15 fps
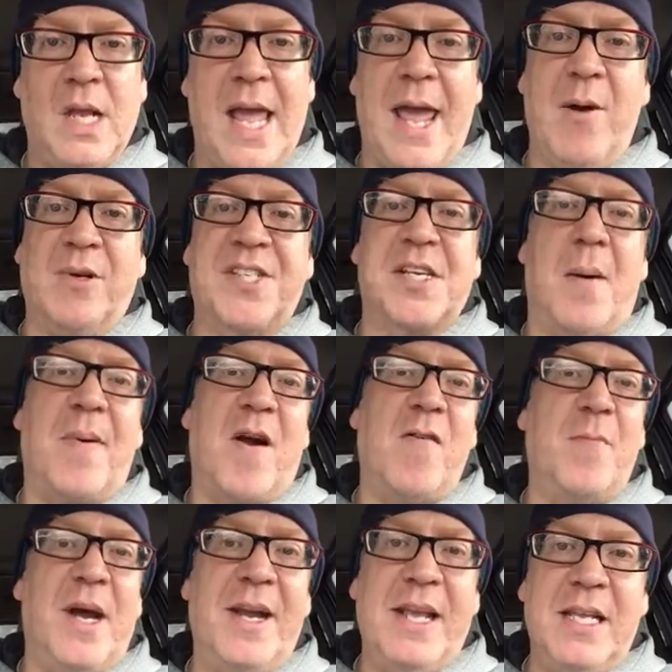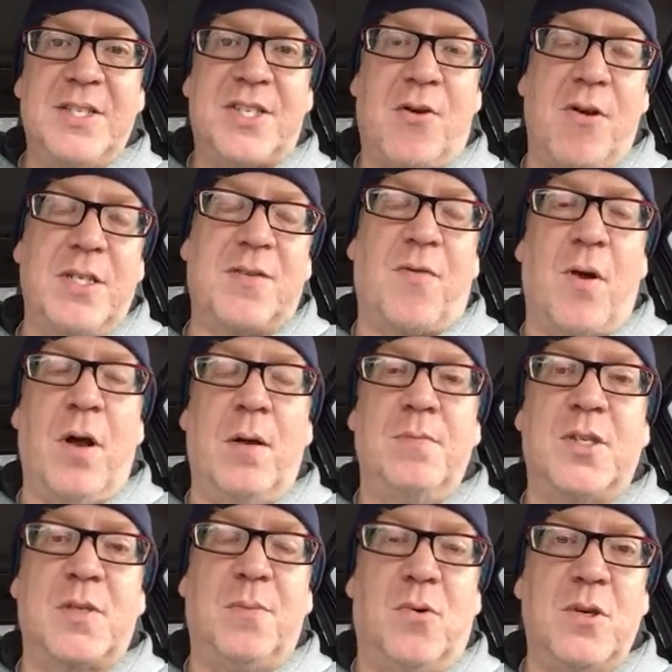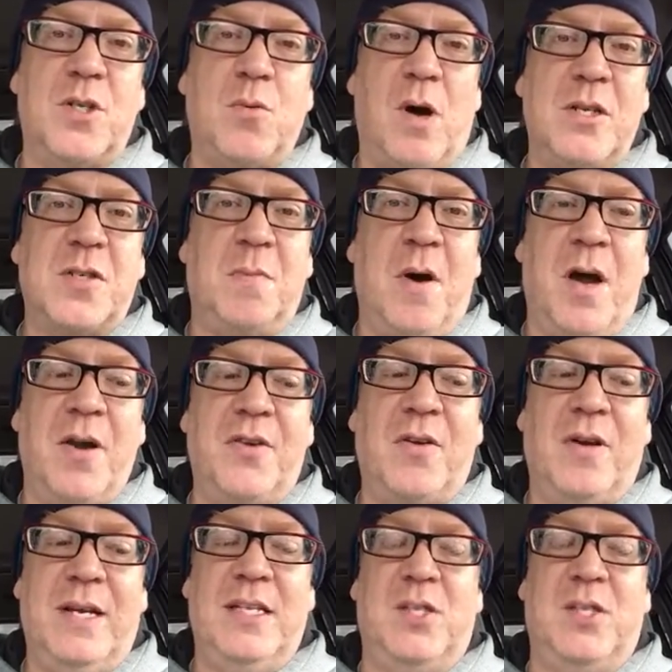Hey, what's up, everybody? It's Chris from Sports Watch Monitor.